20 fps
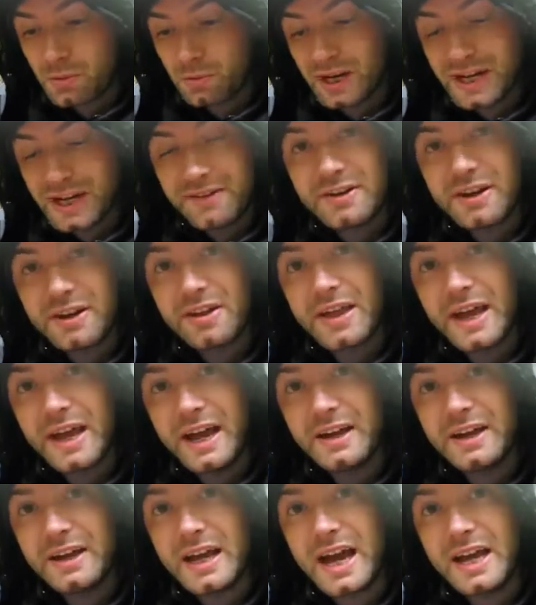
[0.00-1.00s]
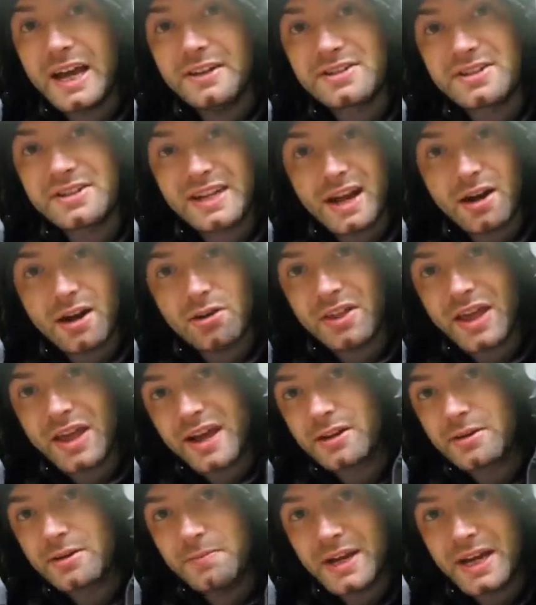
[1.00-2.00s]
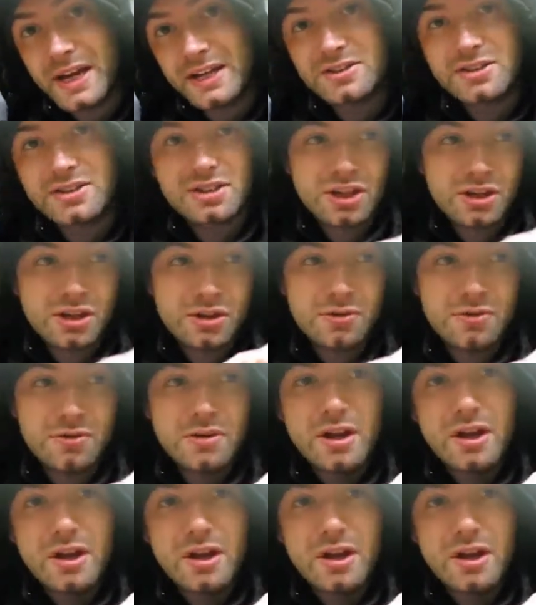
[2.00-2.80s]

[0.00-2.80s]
We'll leave it at that and see how that compares to